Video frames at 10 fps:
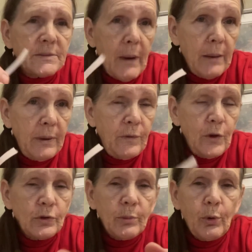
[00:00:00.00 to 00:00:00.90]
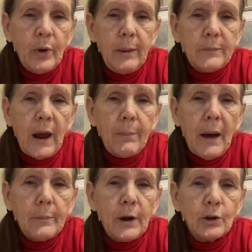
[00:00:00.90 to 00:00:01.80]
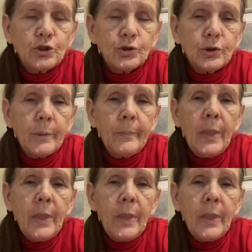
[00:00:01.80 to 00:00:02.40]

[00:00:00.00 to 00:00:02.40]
might be fusible hem tape. I'm not sure.